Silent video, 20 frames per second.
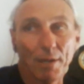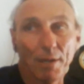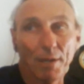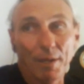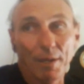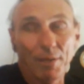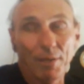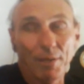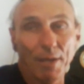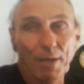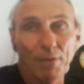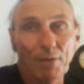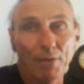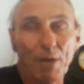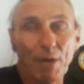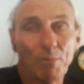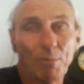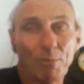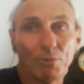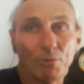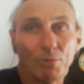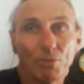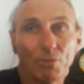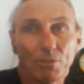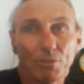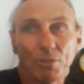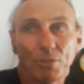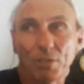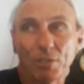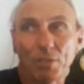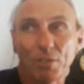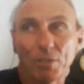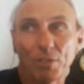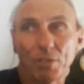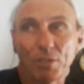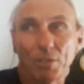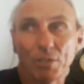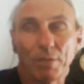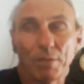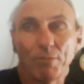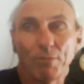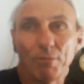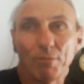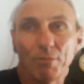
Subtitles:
And that's how most churches are.